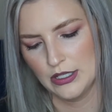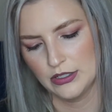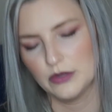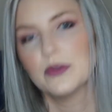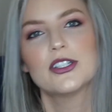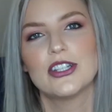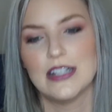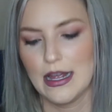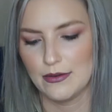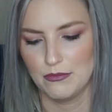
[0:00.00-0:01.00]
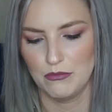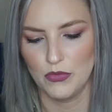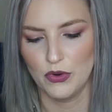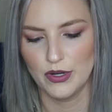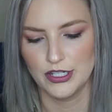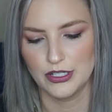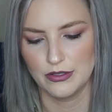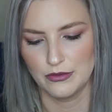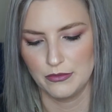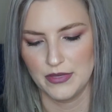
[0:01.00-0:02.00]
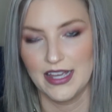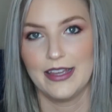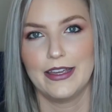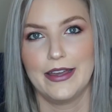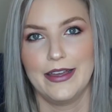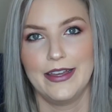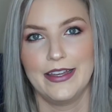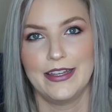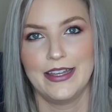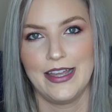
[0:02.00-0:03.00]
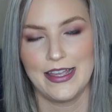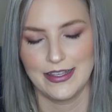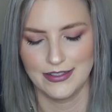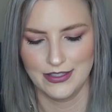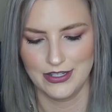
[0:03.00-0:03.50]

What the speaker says: So we'll just add more to my hands.